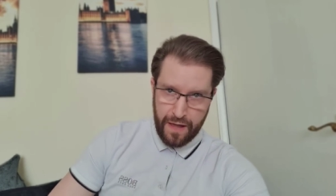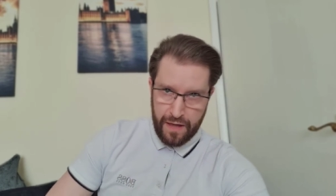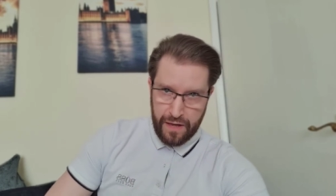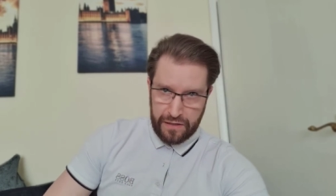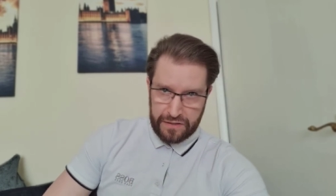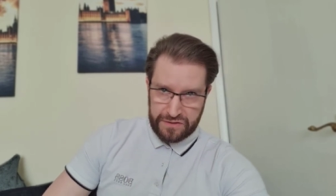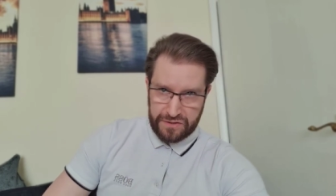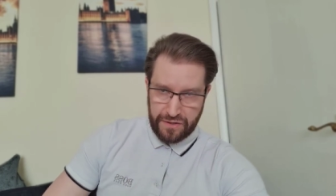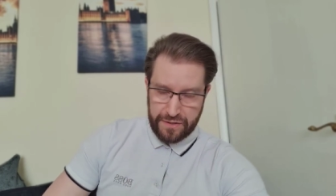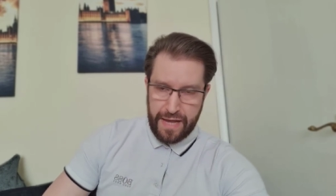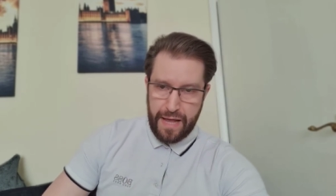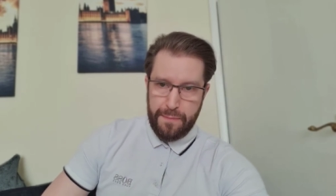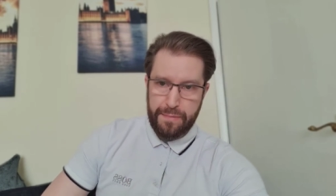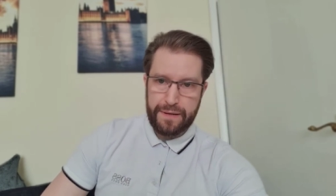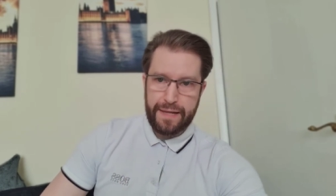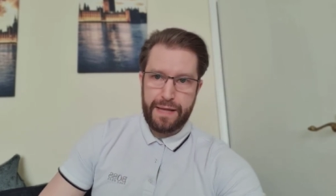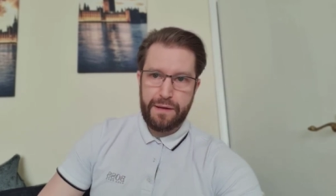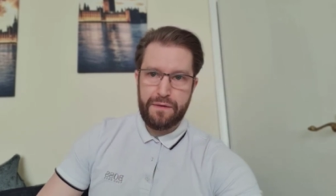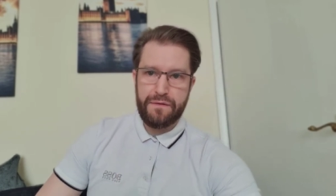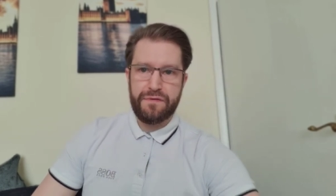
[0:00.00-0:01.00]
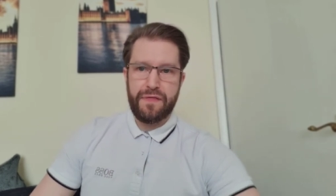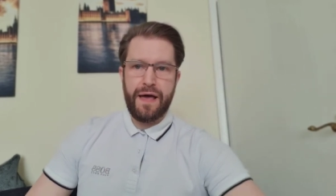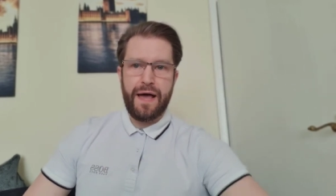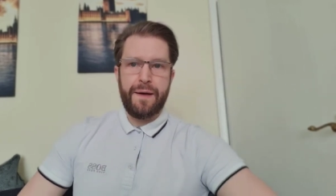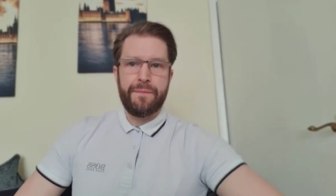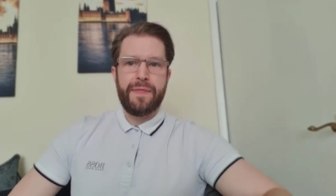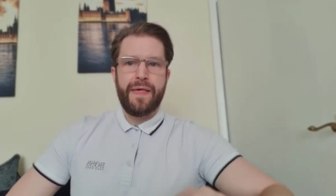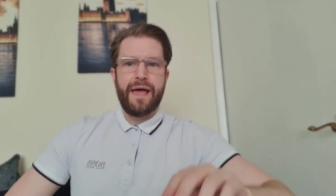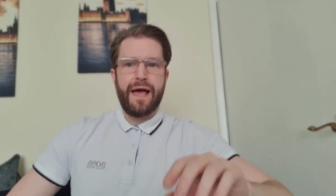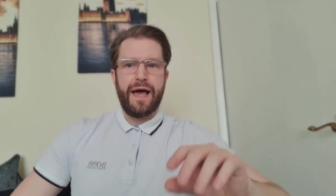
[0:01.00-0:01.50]
So yeah, play with
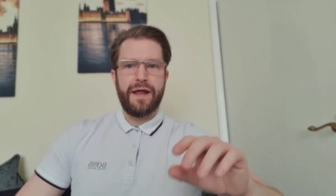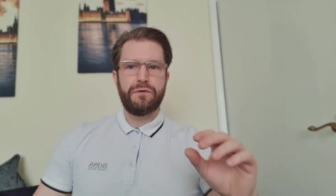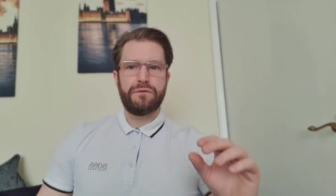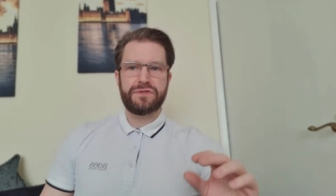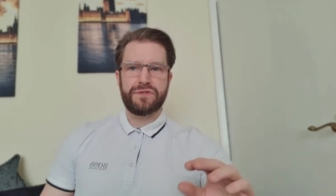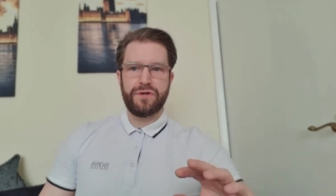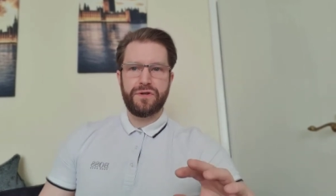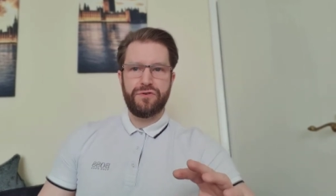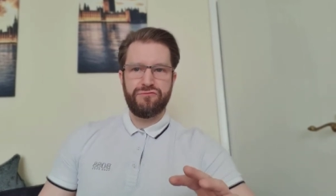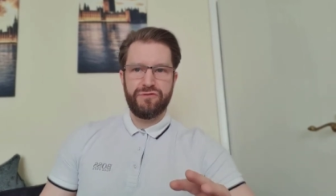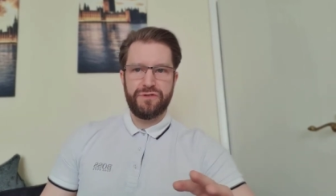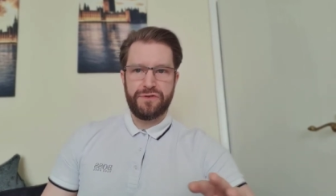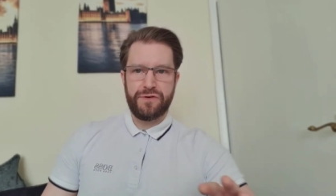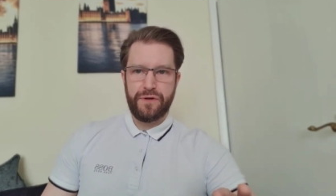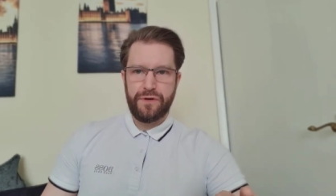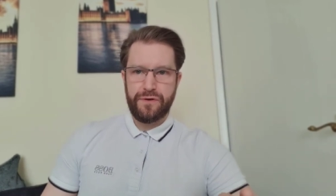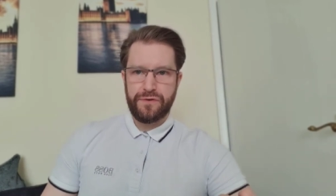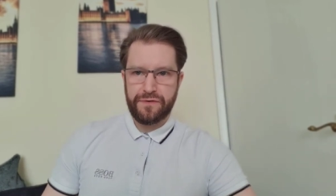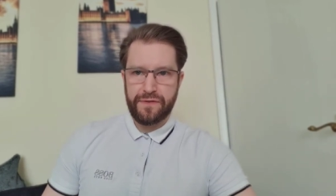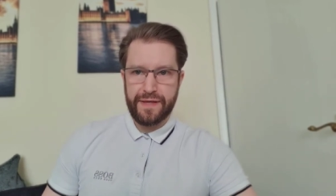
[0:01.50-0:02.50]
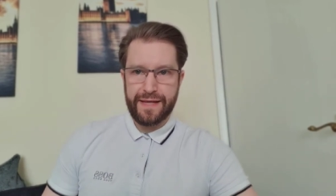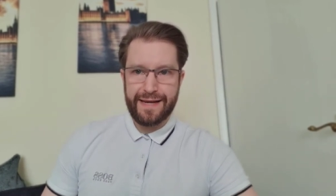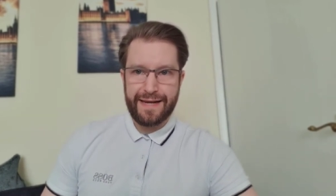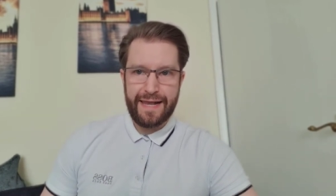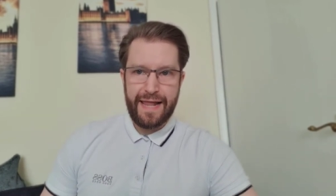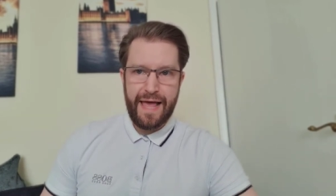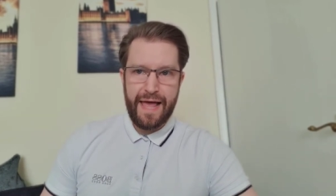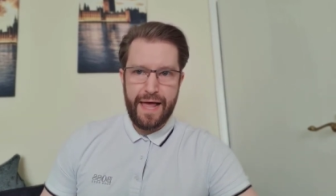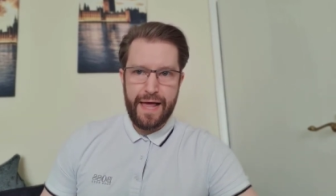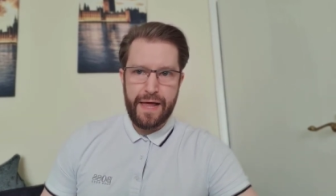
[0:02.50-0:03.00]
that. And also to reduce the
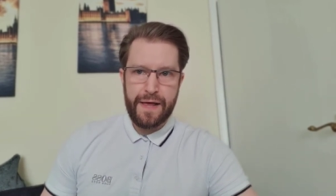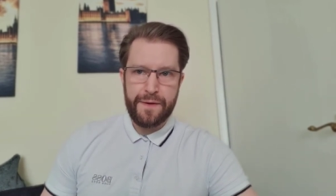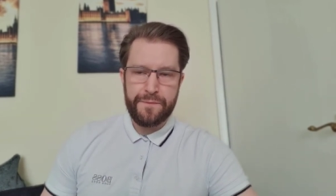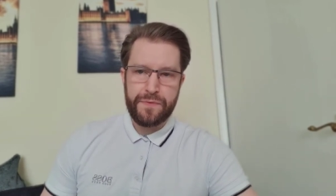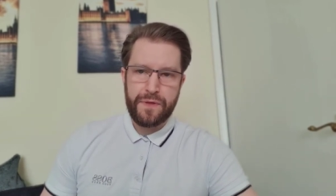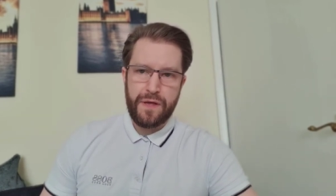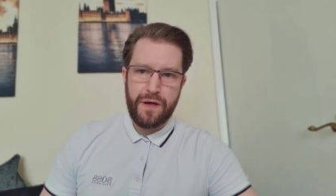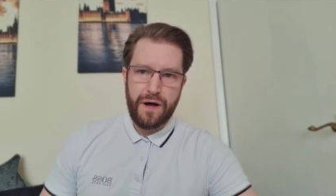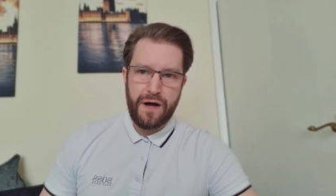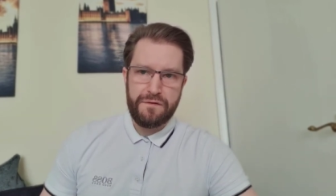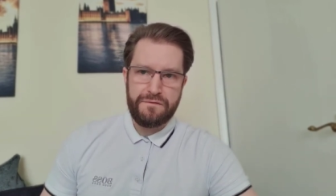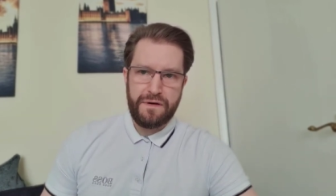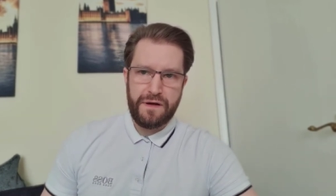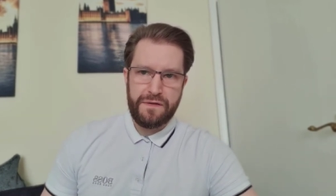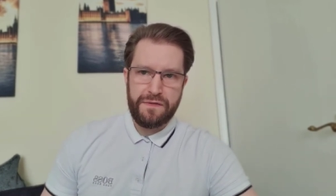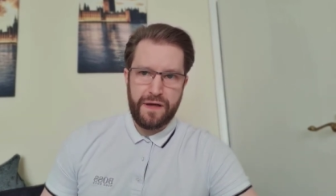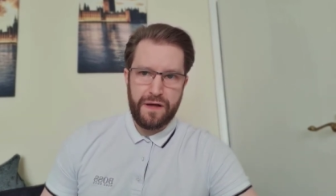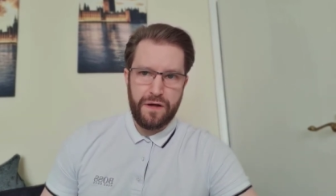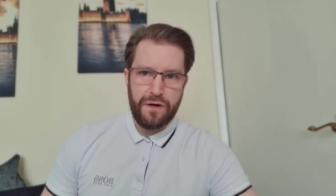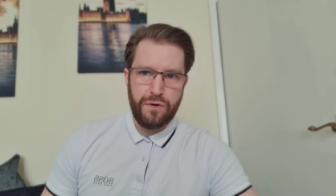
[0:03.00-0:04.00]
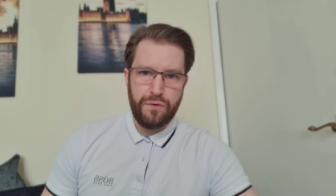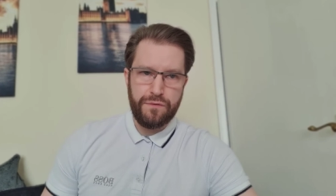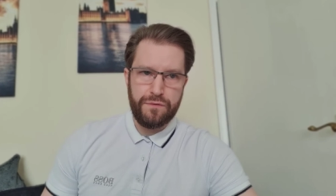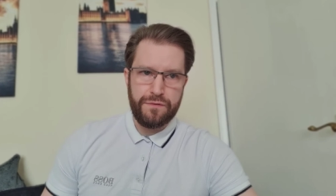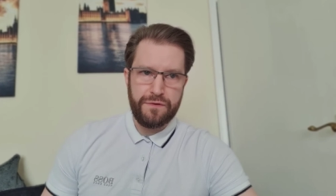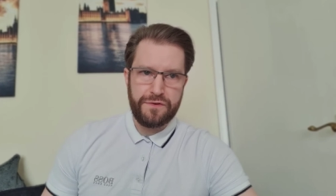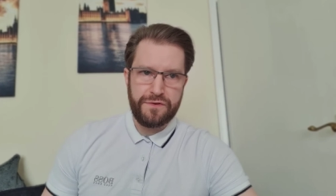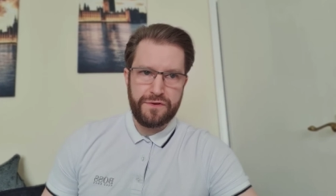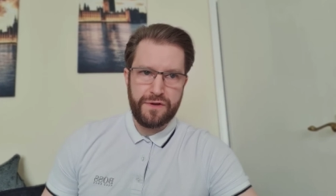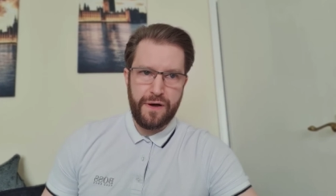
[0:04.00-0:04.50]
glare, I found that a lot of
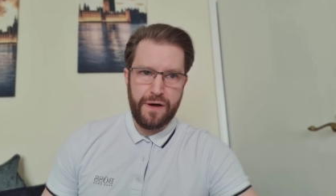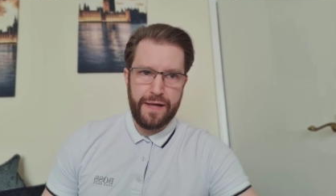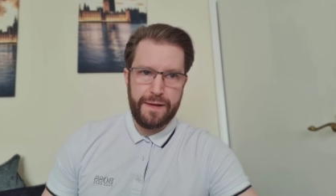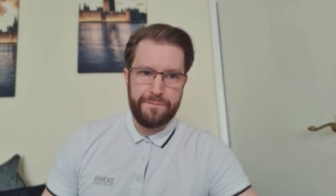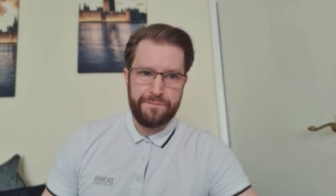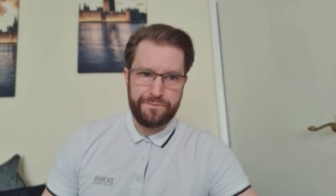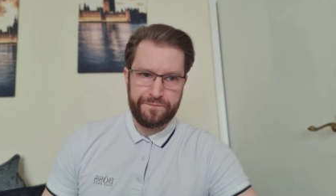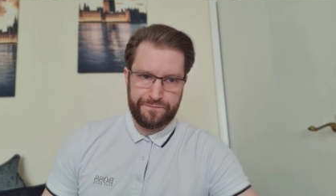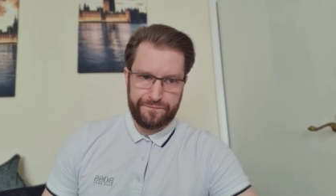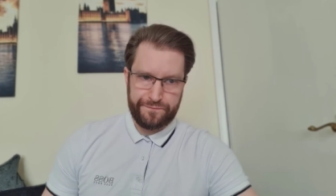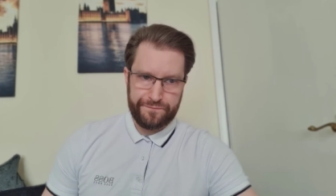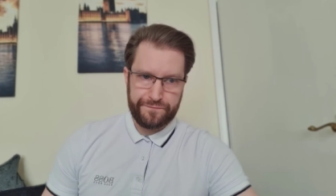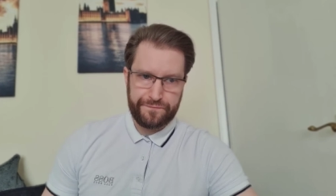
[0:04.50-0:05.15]
the time